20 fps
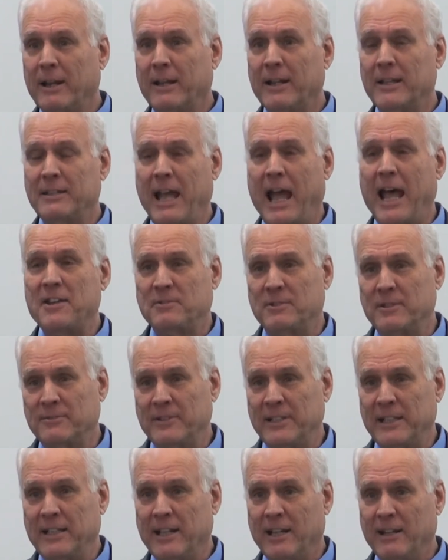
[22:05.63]

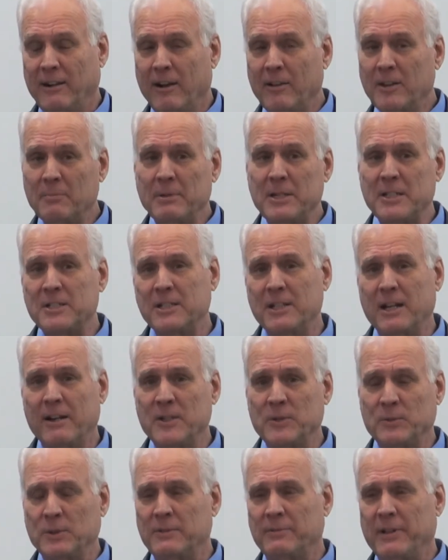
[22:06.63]
catastrophe. And all the
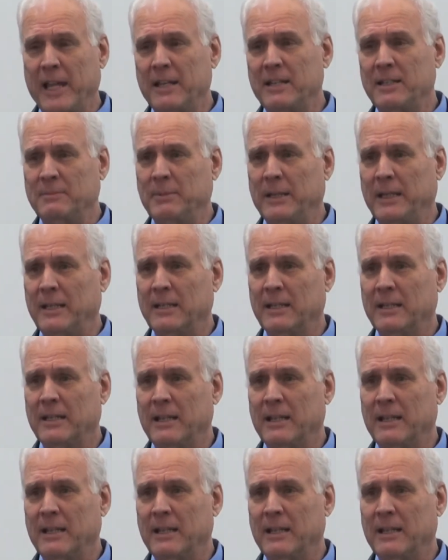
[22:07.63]
missionaries would have hated me.